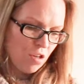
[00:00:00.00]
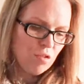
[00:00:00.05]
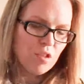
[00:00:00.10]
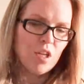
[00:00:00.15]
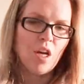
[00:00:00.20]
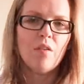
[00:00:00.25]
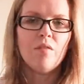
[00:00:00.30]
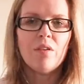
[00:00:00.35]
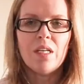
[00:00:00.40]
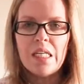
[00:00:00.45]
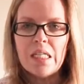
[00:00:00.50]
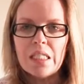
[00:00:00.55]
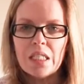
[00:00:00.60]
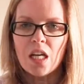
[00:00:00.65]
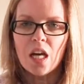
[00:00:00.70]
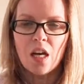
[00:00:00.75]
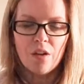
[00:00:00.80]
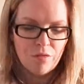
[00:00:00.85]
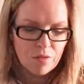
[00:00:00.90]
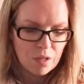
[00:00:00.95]
you don't need to
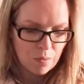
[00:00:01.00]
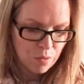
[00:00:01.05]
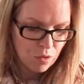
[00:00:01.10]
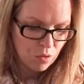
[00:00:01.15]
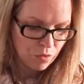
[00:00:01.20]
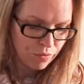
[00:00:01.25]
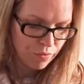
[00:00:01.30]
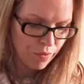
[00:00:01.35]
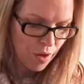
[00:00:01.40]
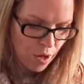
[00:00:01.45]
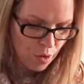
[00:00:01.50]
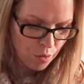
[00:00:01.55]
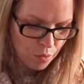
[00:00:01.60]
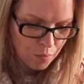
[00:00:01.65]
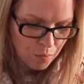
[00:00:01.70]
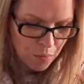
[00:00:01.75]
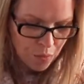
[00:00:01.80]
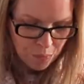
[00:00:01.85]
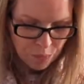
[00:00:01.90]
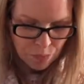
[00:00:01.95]
cover up your
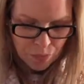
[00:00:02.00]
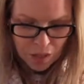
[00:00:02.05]
foam.